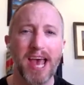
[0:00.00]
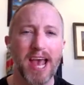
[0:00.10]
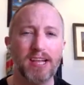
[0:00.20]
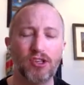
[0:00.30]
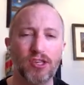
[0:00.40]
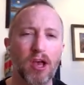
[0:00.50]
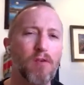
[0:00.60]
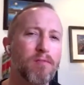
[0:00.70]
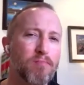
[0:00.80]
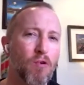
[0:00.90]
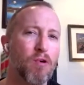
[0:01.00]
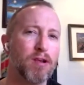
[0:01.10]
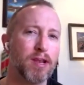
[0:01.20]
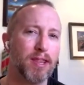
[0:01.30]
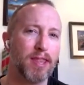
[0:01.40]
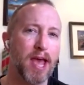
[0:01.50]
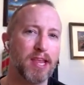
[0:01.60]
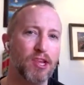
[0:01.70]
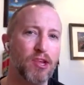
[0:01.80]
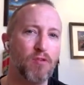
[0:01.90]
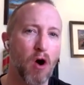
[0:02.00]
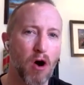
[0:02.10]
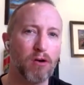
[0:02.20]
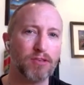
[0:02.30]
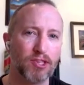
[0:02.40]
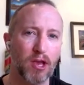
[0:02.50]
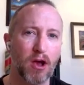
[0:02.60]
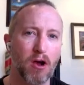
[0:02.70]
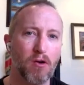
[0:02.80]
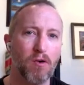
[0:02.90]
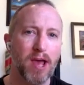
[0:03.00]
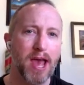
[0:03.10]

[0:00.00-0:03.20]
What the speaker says: it's so important that you also